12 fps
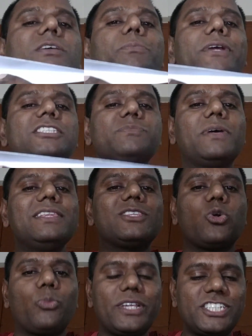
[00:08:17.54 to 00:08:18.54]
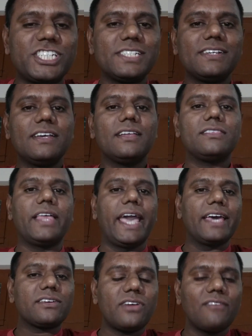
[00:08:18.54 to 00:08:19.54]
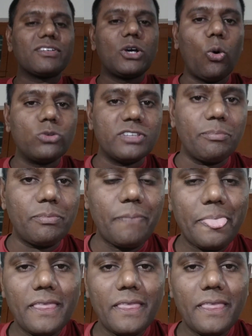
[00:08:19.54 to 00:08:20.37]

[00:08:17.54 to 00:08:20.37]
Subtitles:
is the principle through which the aircraft goes up.